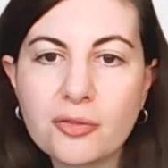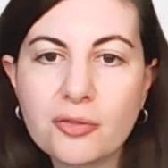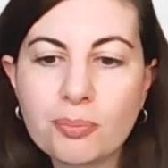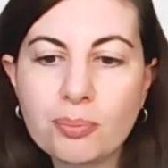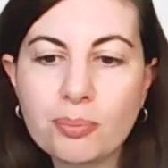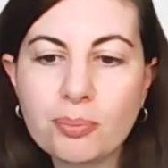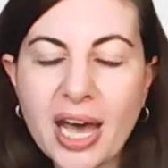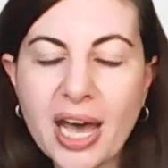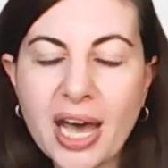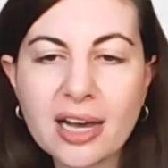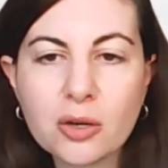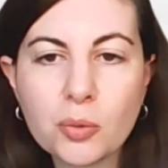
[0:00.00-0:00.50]

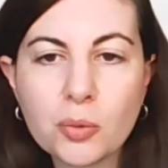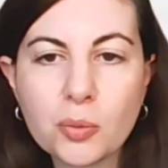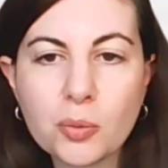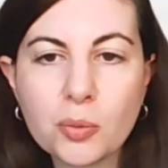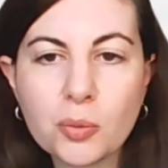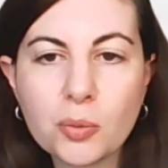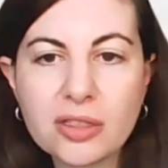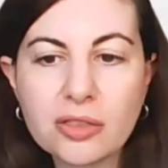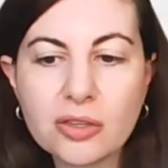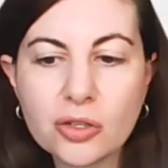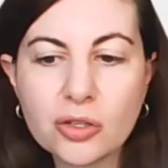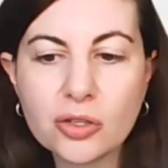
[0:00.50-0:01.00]
back
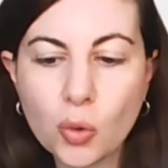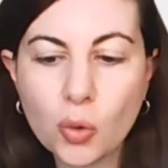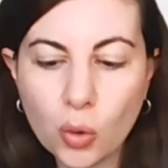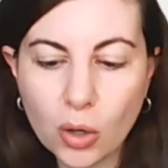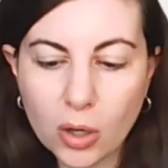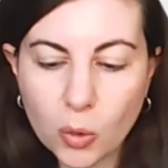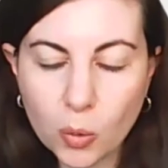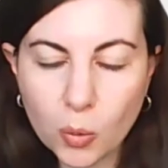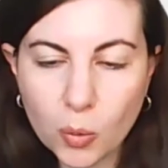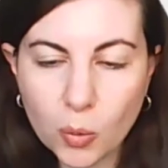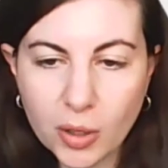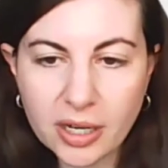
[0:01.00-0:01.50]
with
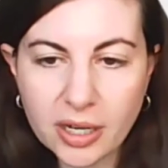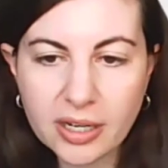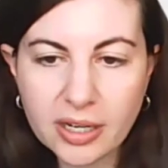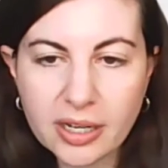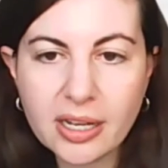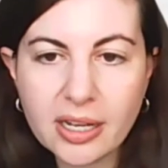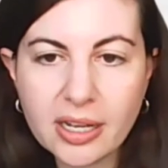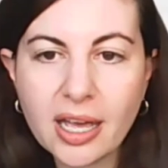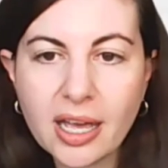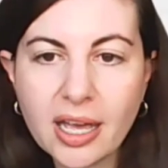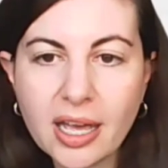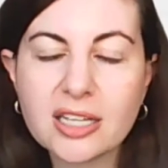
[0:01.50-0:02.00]
your work,
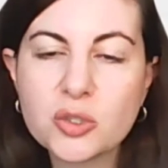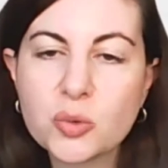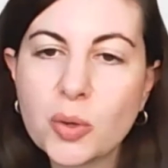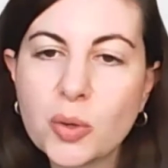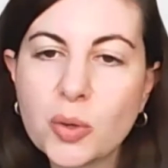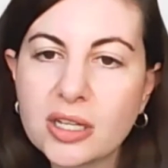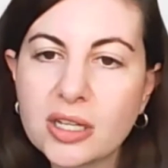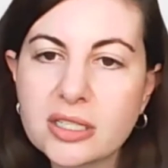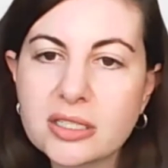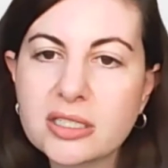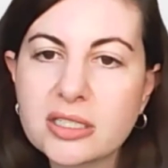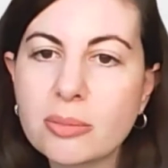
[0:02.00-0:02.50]
as
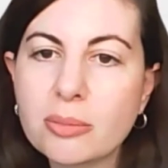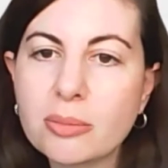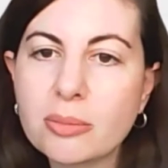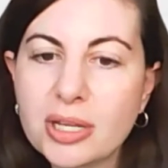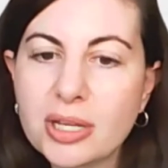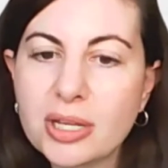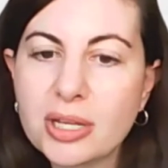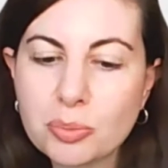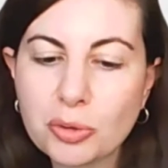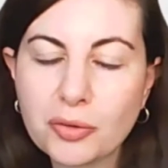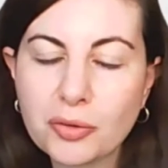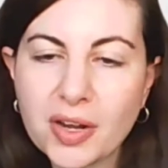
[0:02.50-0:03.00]
well as some
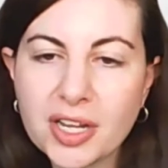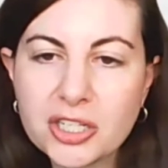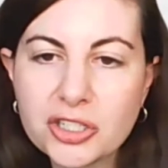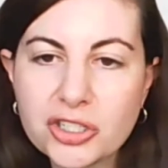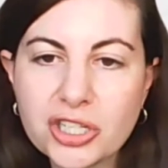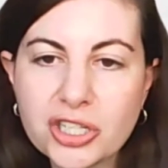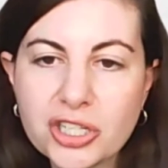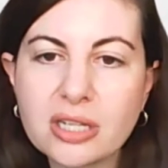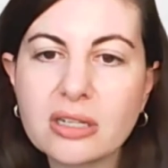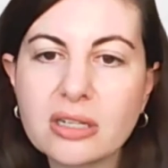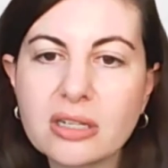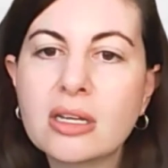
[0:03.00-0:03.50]

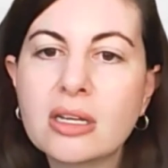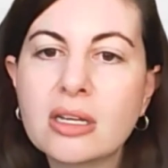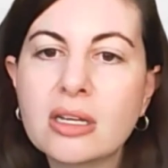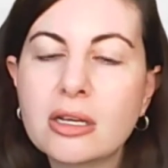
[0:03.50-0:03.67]
inspiration,